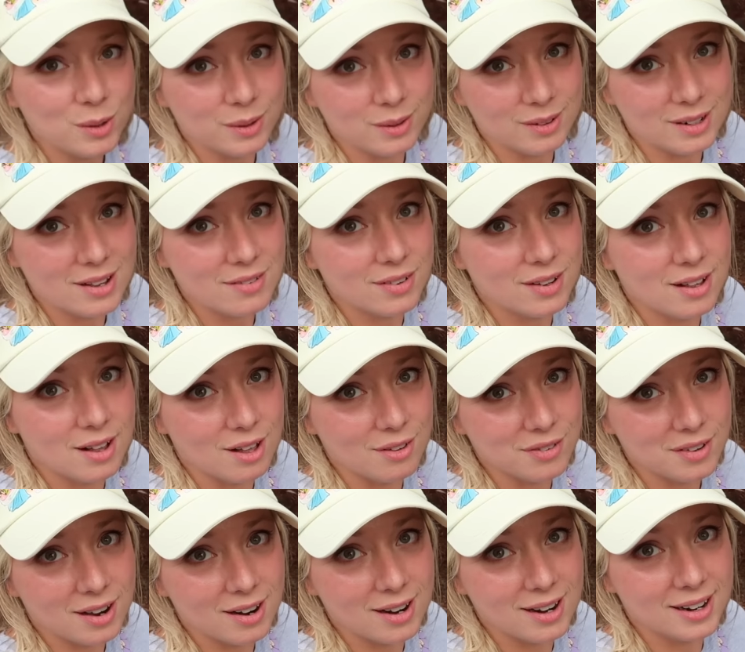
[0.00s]
though I don't have a
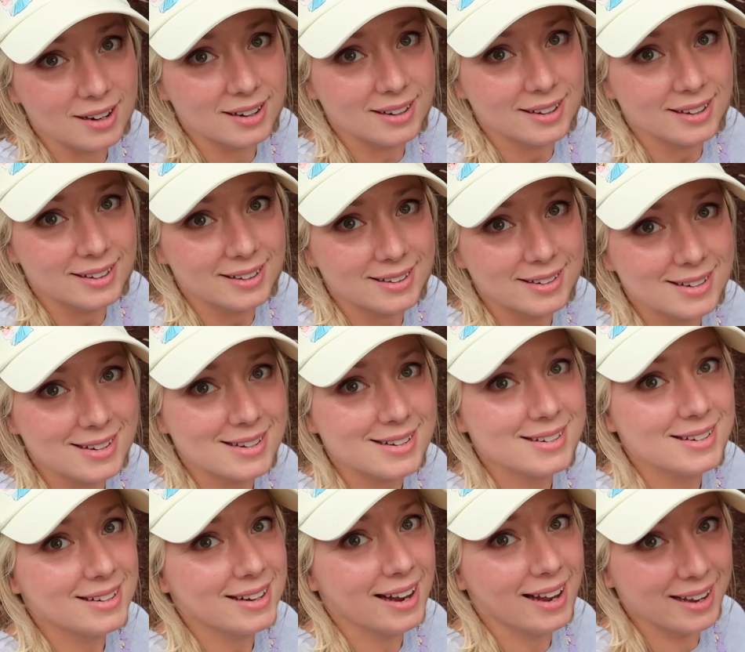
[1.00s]
golf cart,
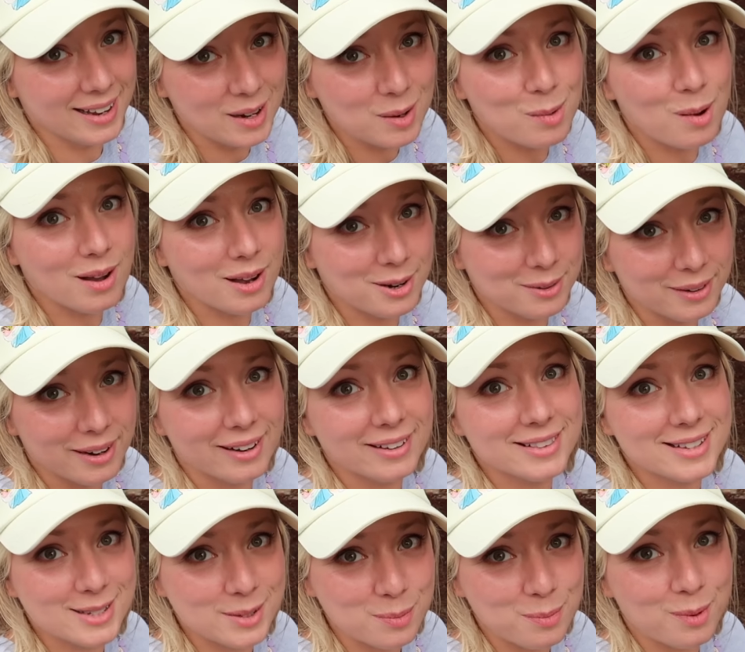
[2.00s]
I can walk
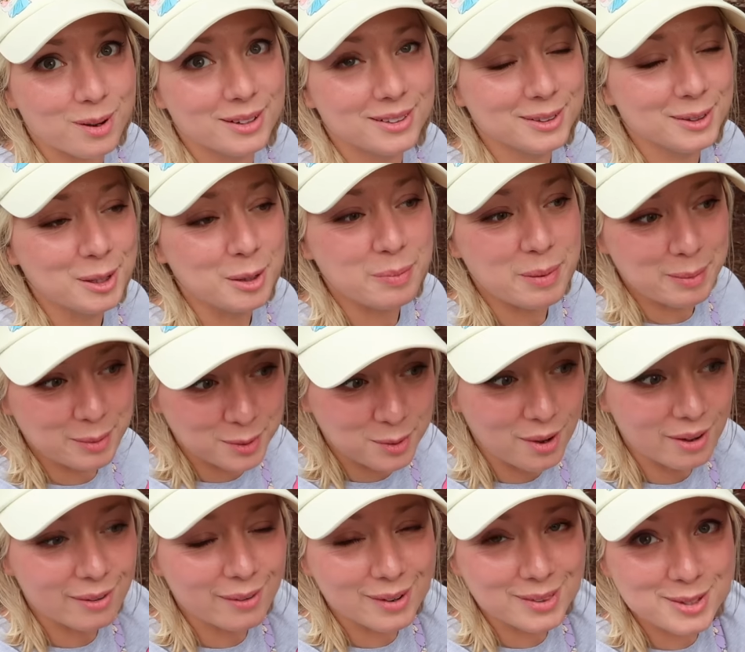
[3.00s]
around this one loop. I'm gonna
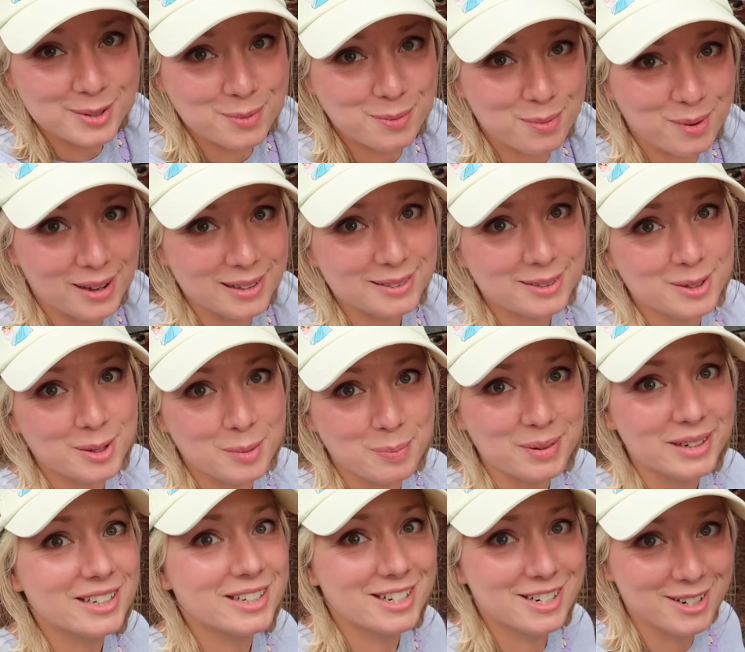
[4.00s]
walk around this one
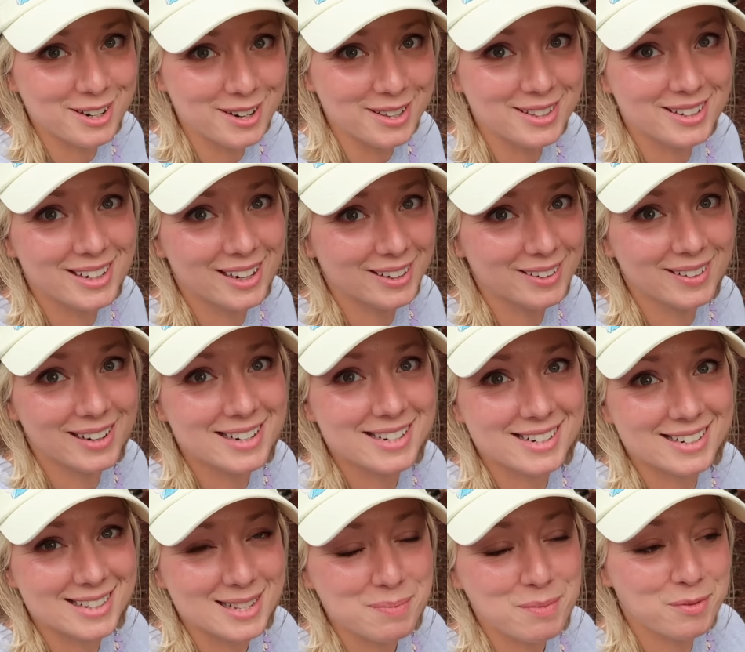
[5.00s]
loop and just show you the
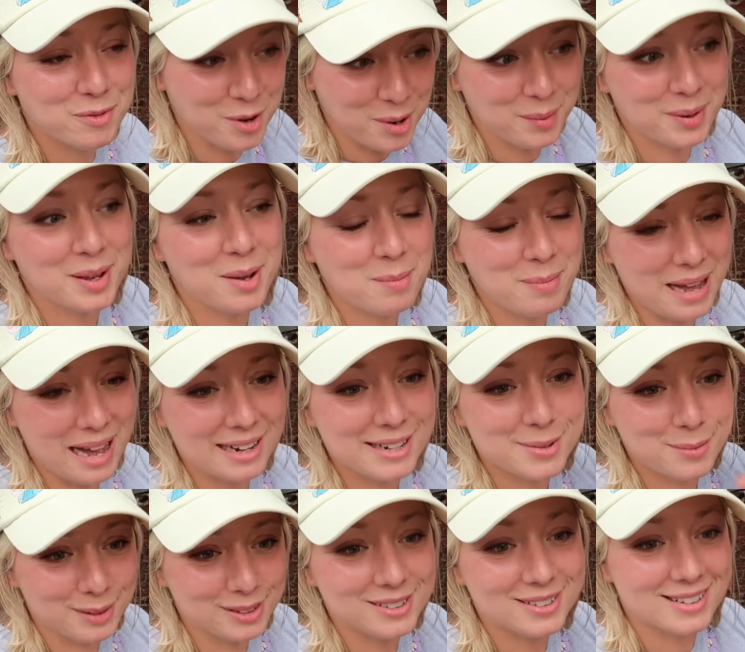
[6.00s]
decorations before we go back
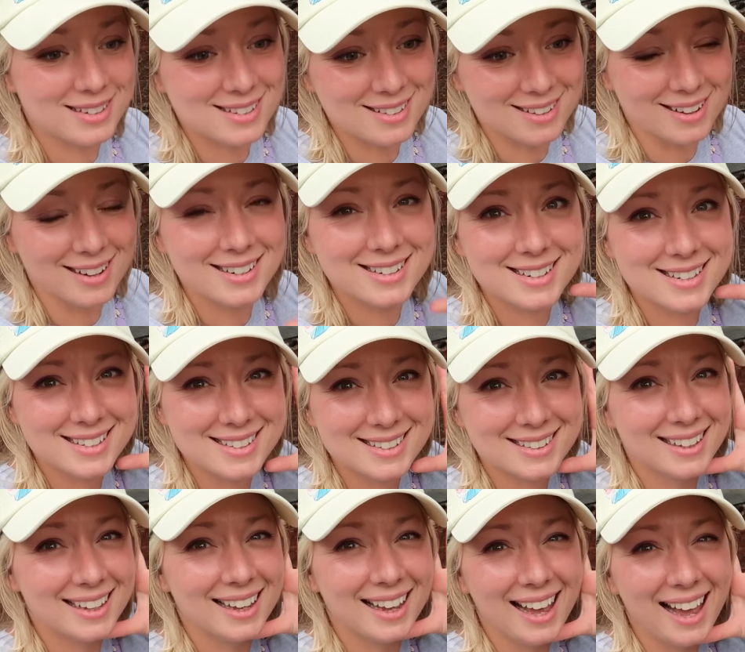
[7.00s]
to Wilderness Lodge because
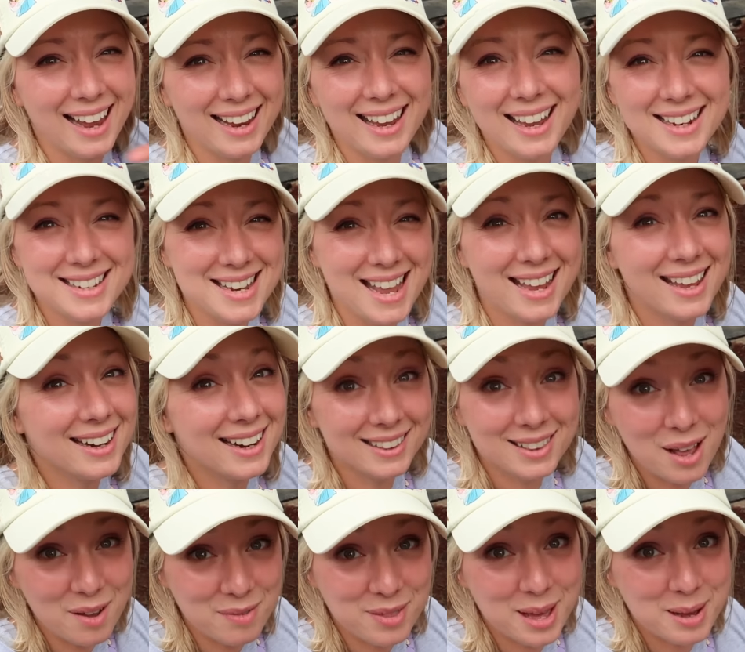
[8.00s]
I can't take it, I
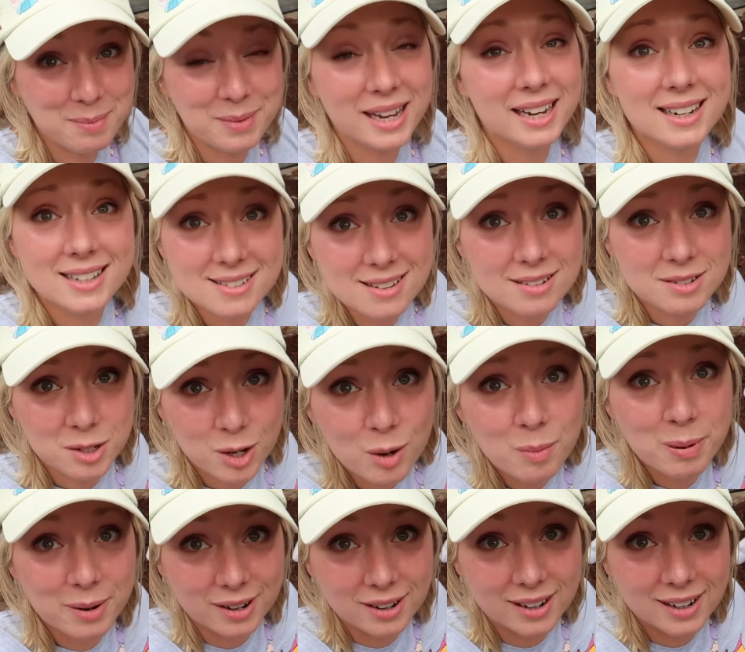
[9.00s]
love them, and it's
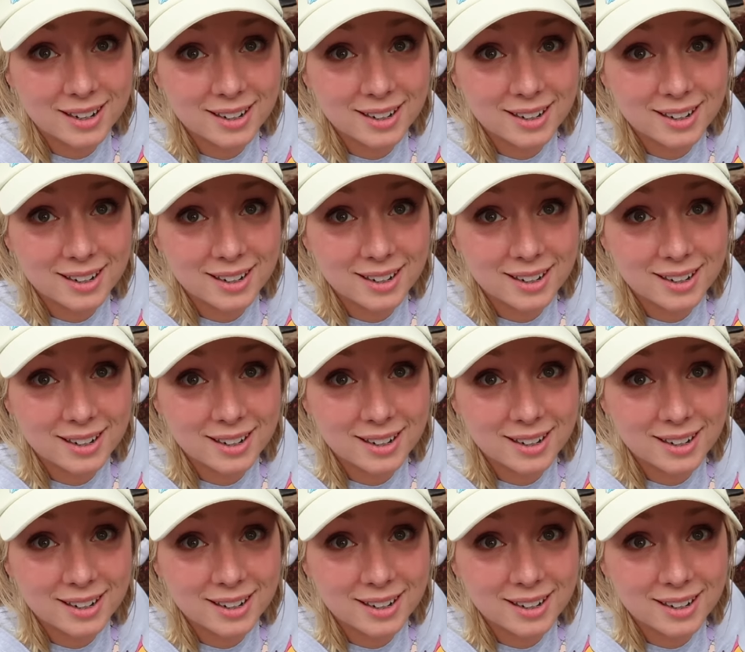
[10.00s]
October.